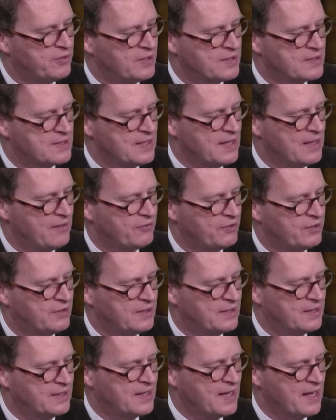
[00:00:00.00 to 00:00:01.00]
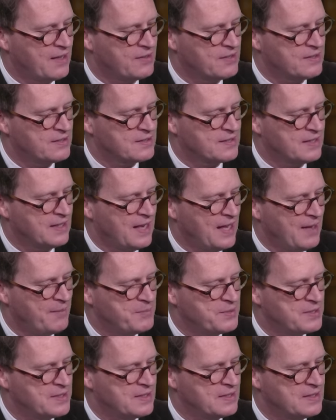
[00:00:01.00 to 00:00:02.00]
verse eleven. He gathers the
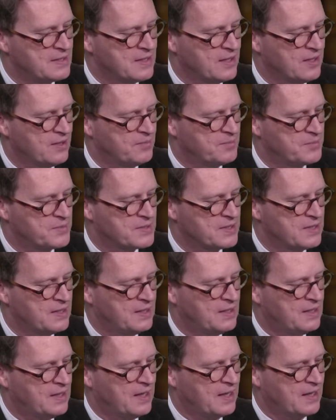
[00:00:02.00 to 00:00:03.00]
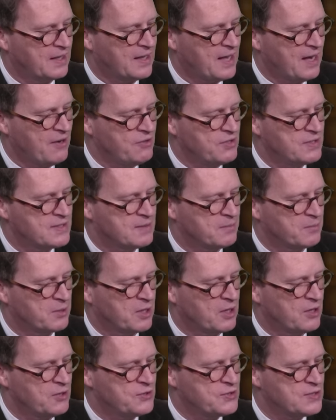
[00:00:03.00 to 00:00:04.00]
lambs in his arms and carries them
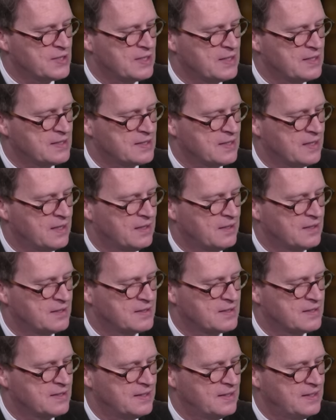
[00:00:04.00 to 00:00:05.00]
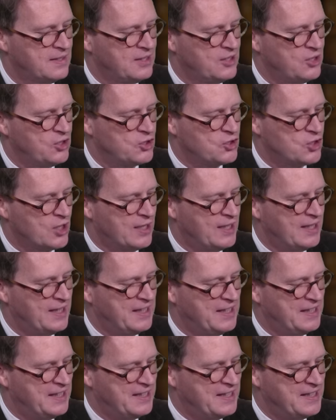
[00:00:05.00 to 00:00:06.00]
close to his heart. He
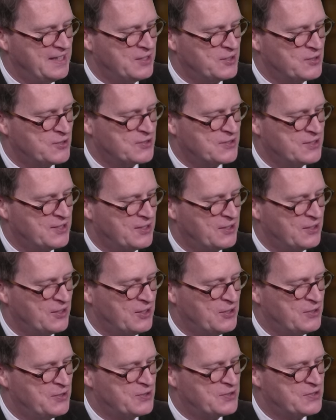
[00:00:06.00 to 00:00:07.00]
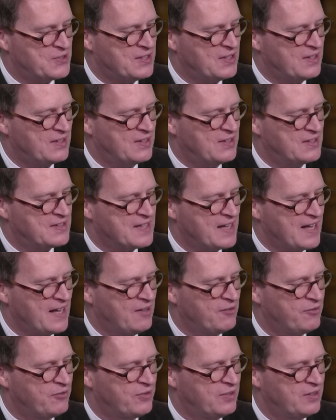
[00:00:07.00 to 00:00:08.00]
gently leads those that
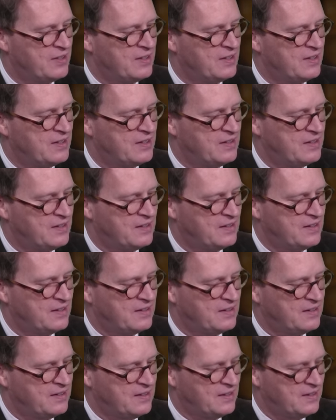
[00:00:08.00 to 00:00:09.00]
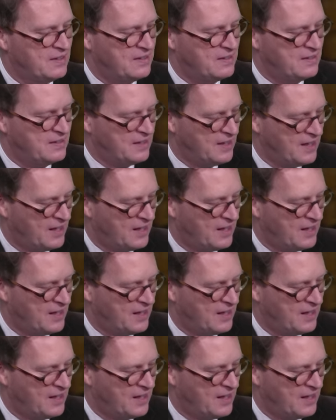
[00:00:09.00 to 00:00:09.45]
have oh,